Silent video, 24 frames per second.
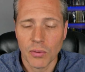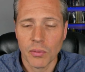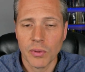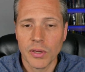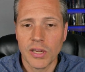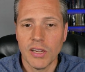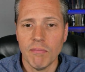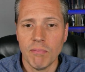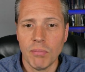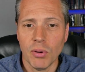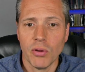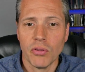We
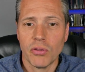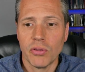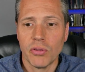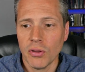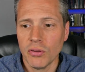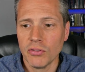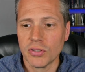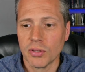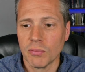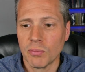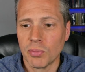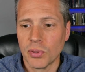give both of
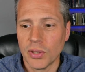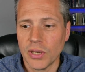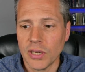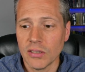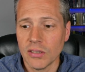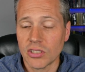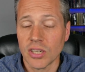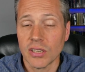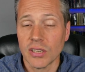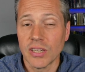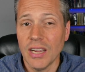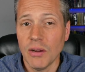those a pretty good
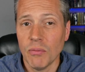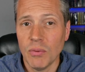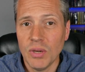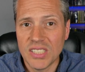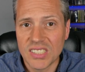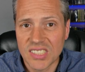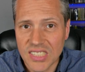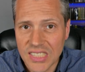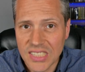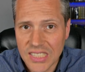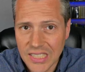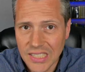chunk, and we
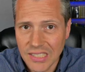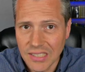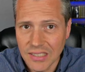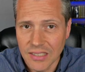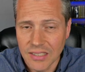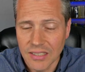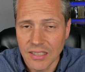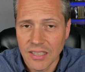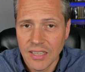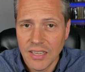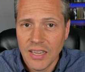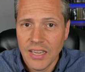
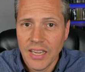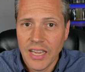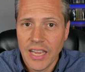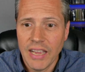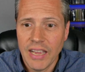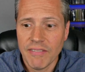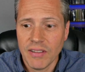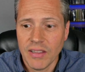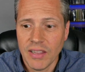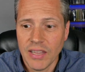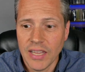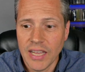still
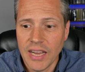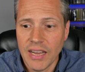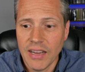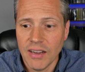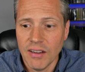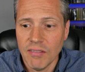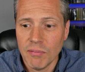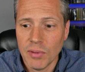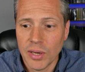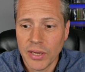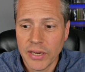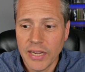have a lot
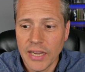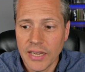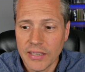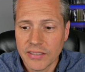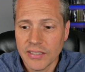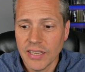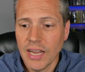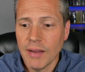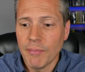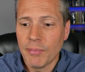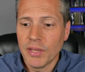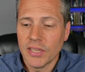of money on
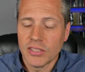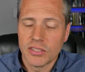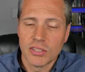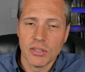top of this.